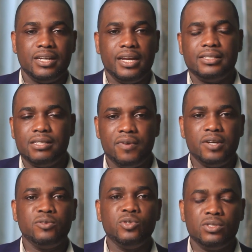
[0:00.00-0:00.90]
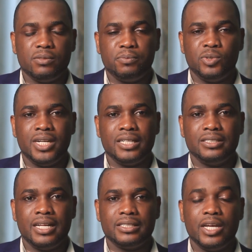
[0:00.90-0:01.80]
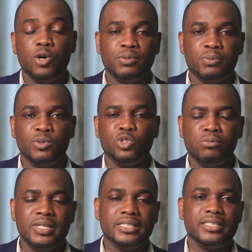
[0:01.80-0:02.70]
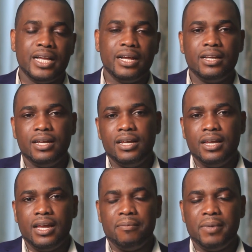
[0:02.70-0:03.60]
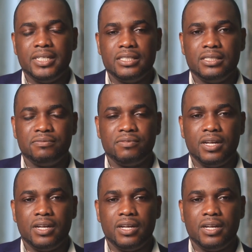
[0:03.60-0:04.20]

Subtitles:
It's a very good product that helps people to meet their emergency